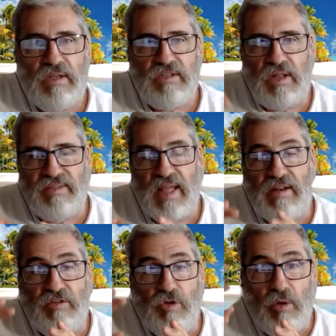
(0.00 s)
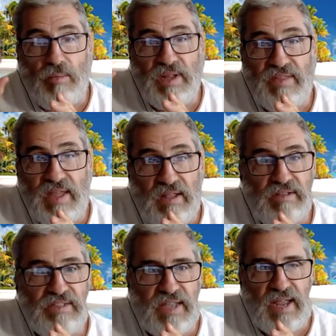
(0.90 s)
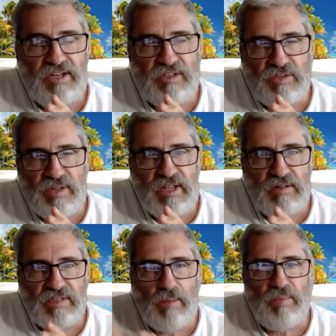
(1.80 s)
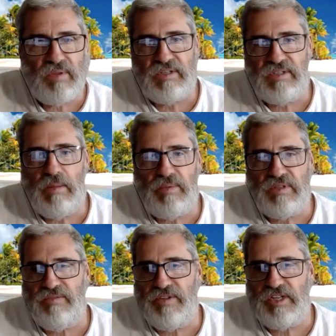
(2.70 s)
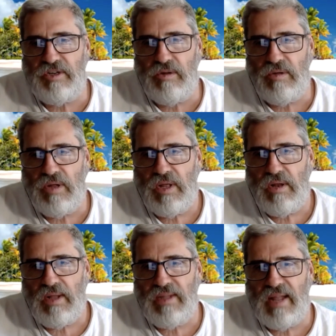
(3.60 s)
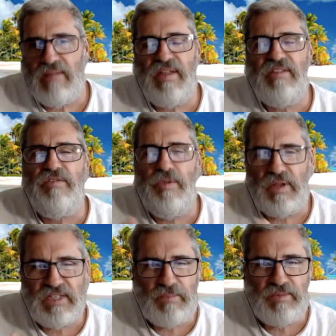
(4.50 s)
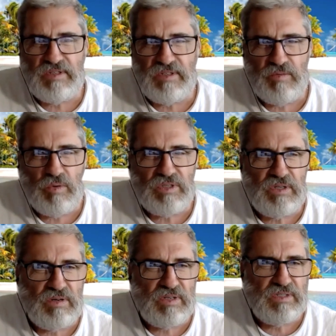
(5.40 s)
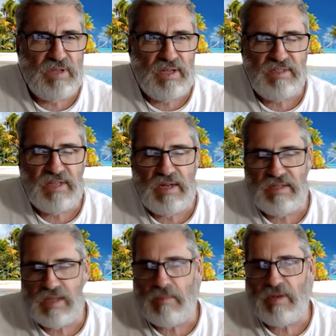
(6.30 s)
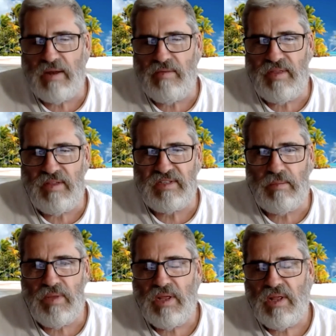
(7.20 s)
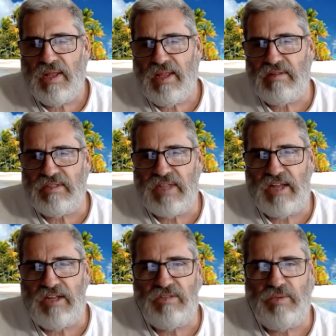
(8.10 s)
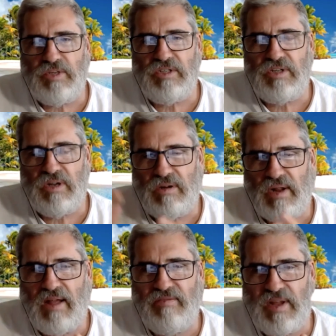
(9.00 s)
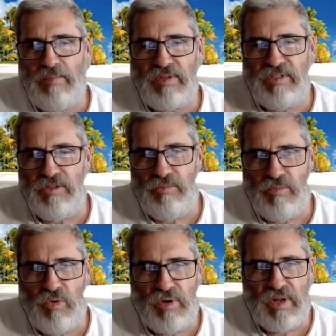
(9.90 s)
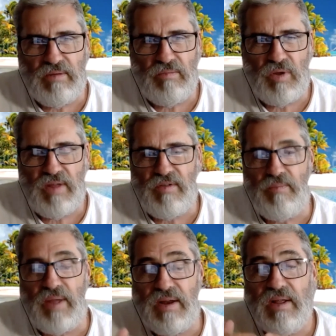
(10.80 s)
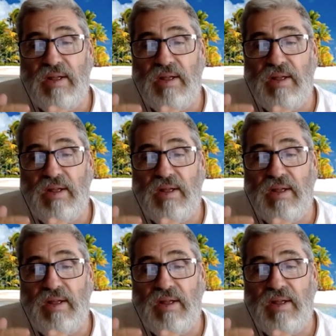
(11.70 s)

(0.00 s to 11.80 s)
like that. Normally, the hill stations or the hill temples are temples of Vishnu, like that. There's a few exceptions, of course. There is in Tamil Nadu, there's some hill stations which have temples to Murugan, whatever. But